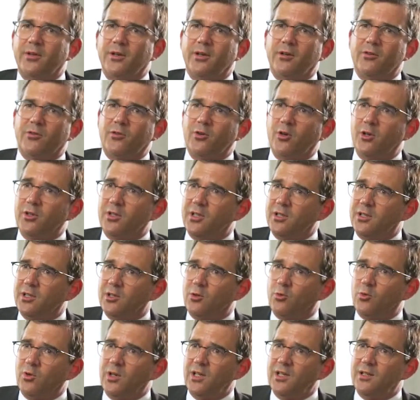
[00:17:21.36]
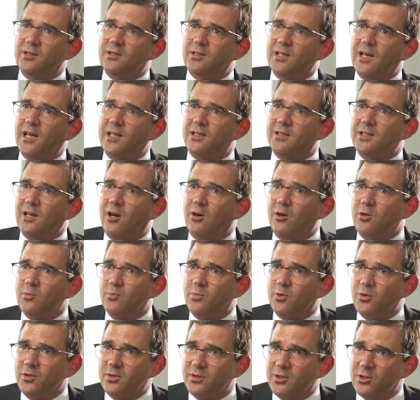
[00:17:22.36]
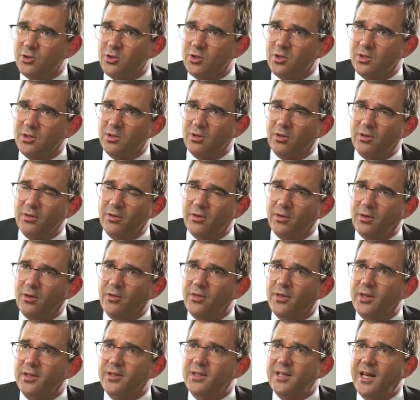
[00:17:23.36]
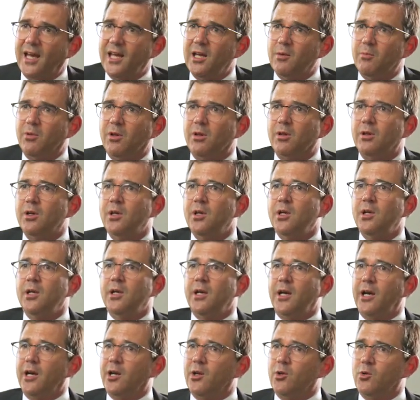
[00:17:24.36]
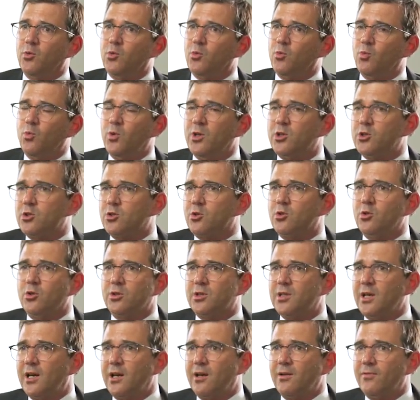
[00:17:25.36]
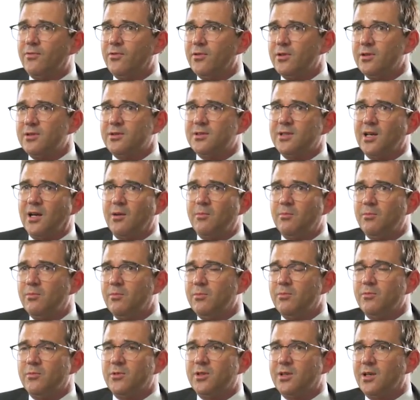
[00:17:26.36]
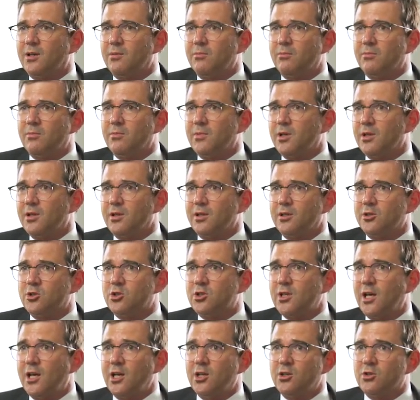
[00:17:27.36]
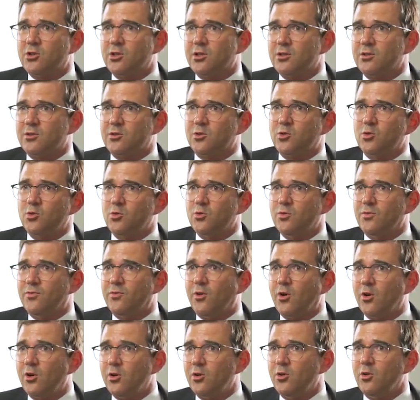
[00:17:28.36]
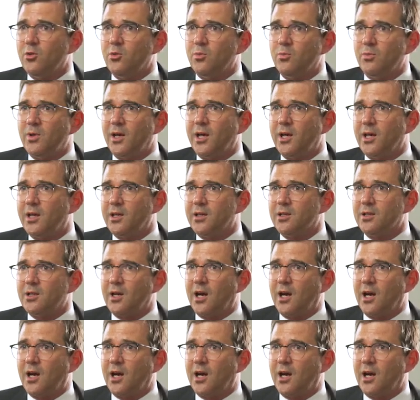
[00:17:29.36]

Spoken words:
the 30 degrees head down position on the table, and which could have some changes to volume and